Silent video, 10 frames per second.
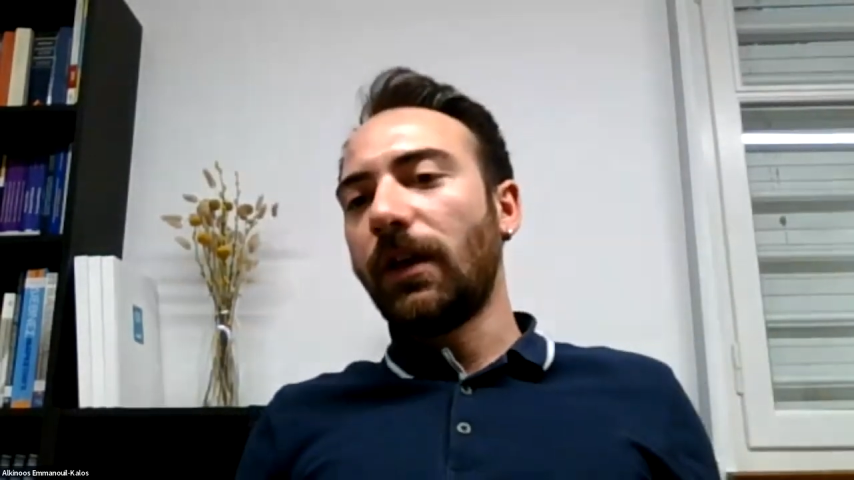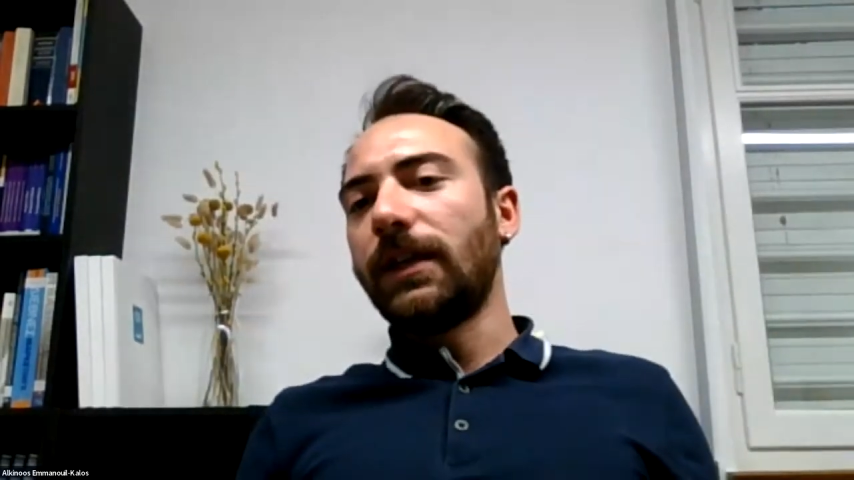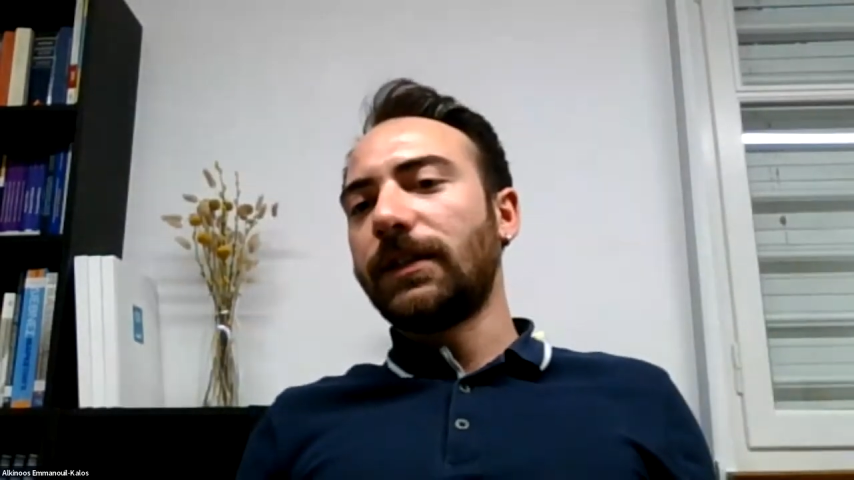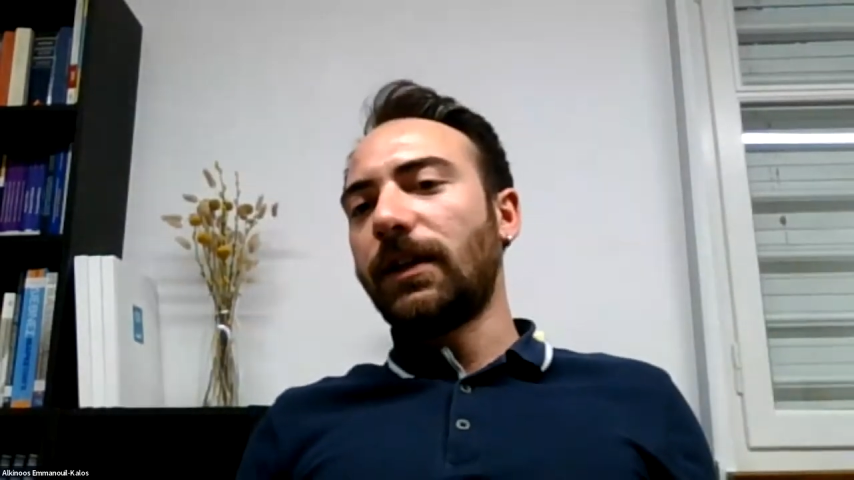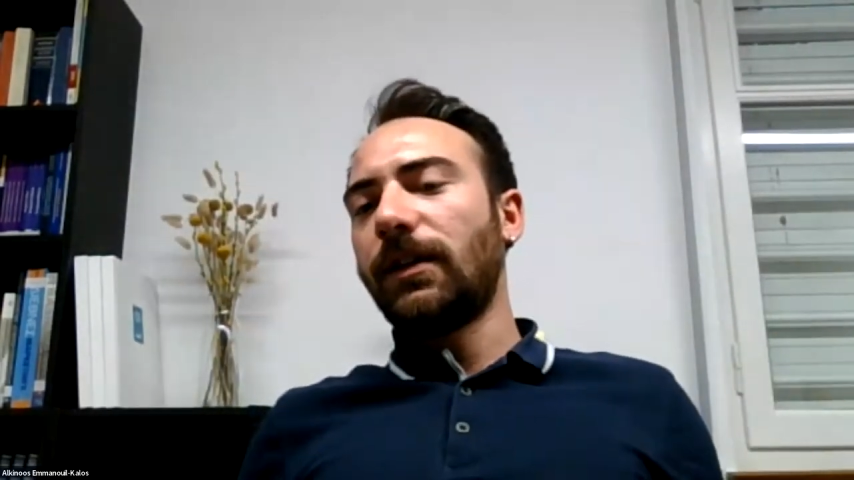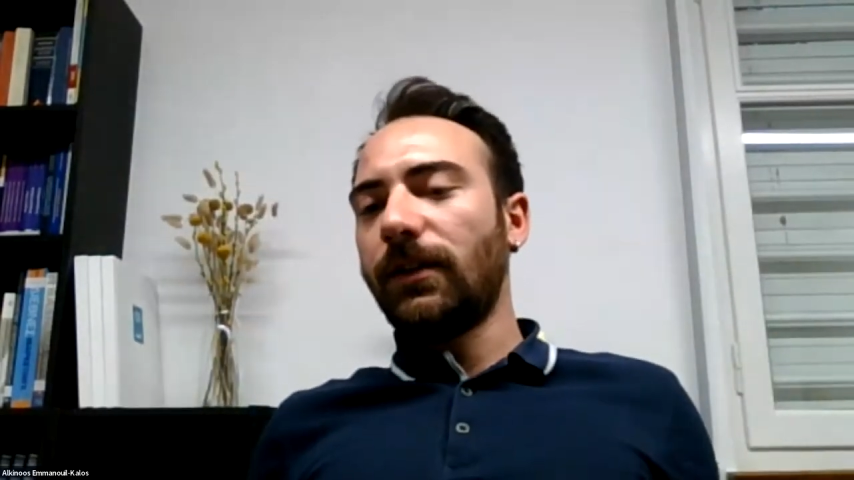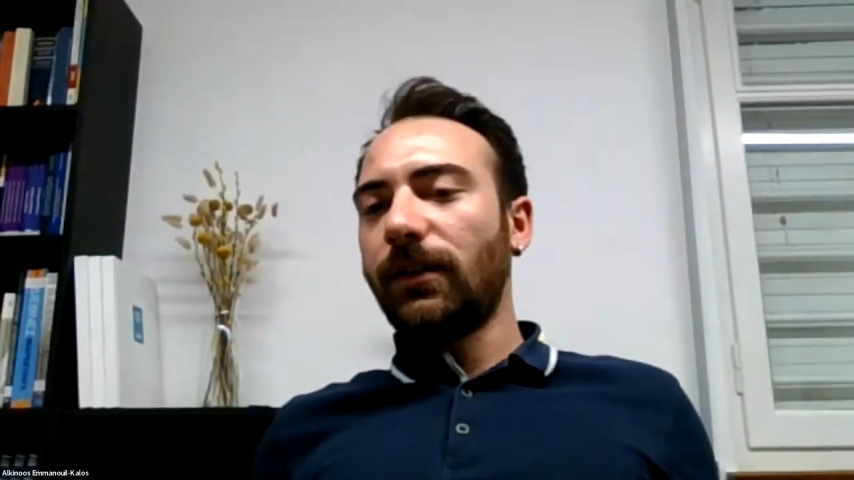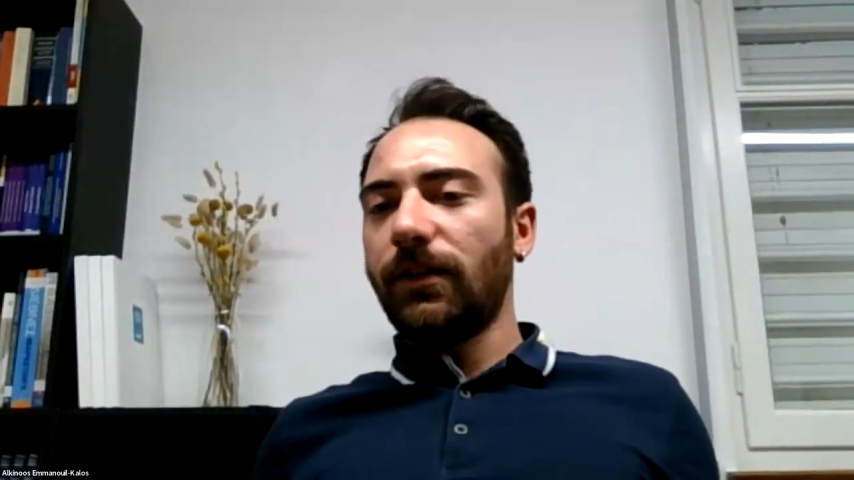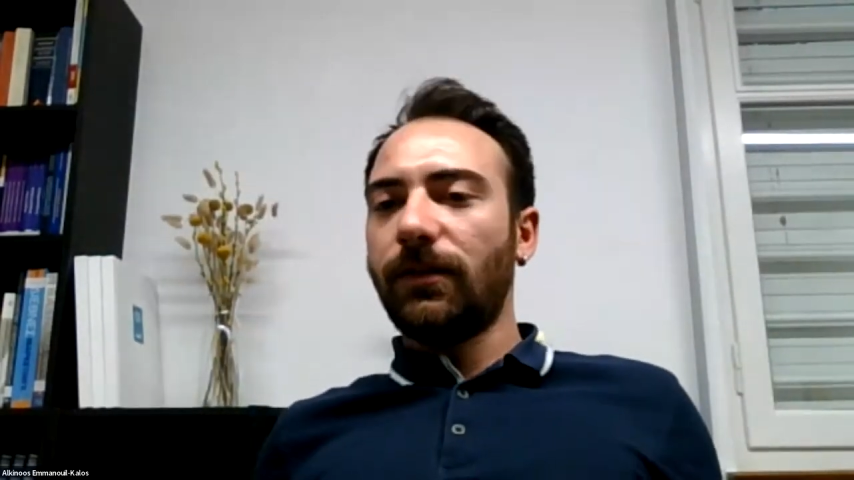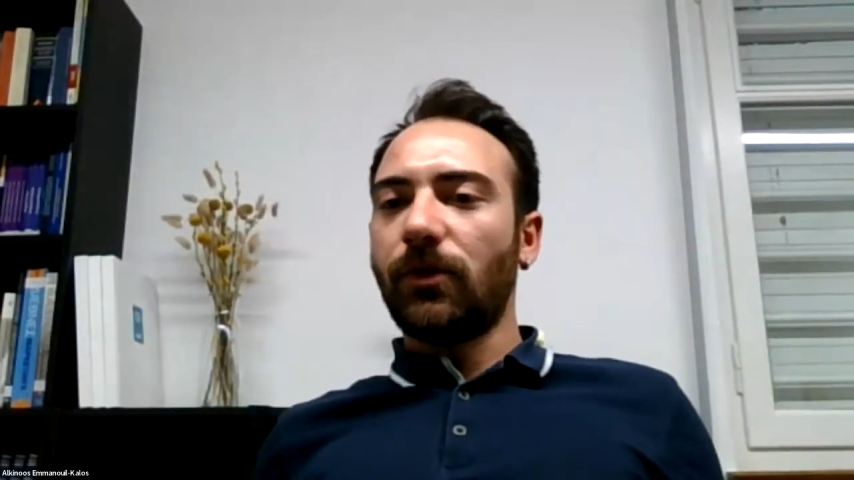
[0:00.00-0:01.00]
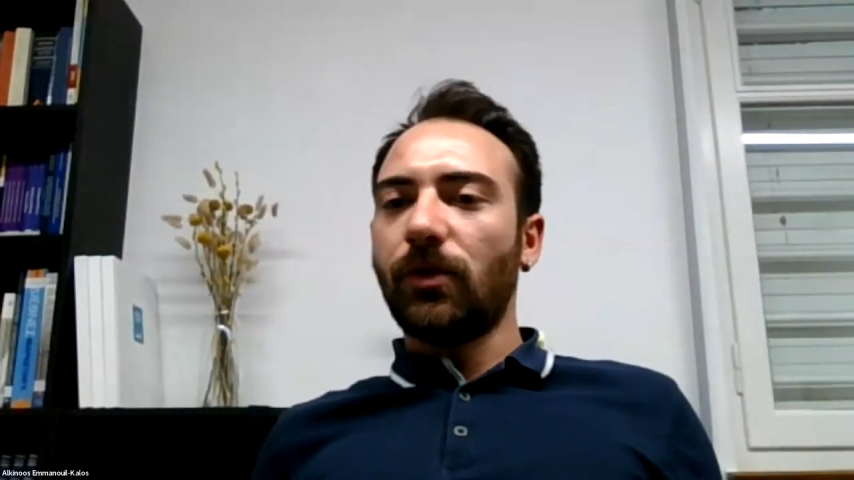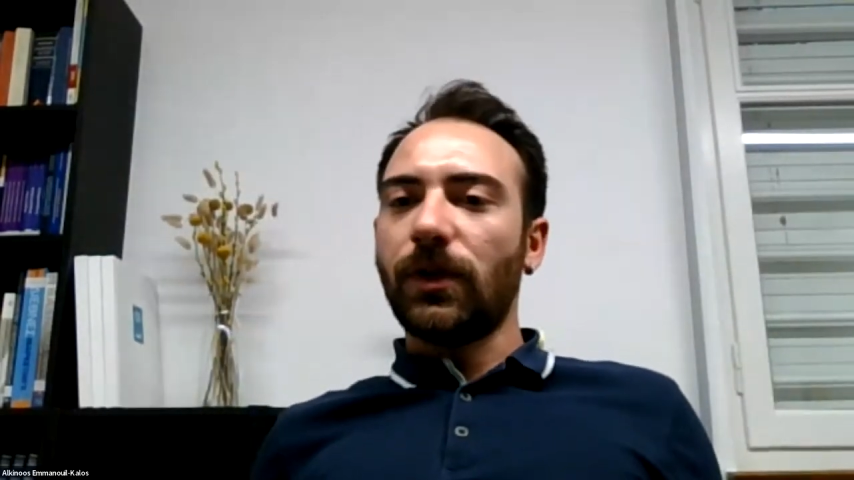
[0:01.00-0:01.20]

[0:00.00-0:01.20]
Is there any more